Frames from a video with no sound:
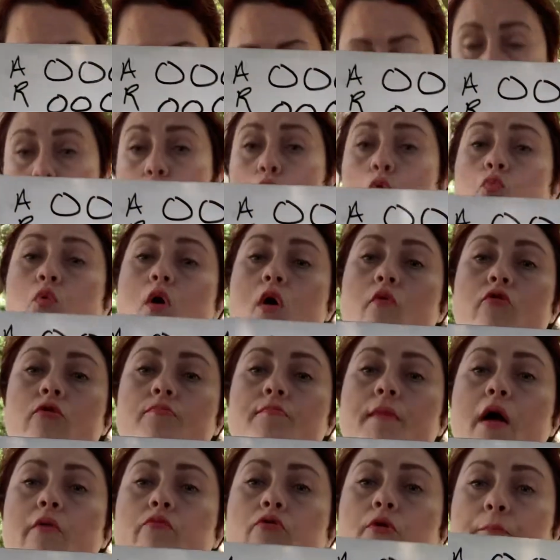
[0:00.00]
So what would
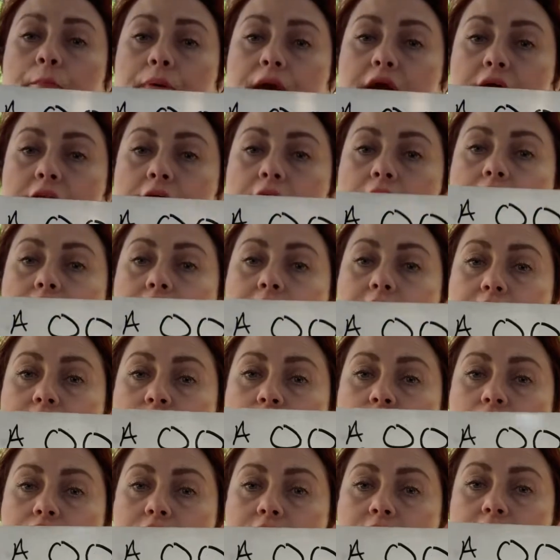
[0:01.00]
my repeated
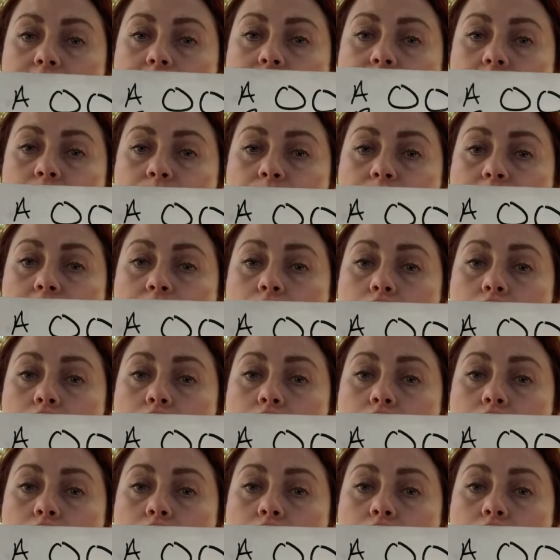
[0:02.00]
addition sentence be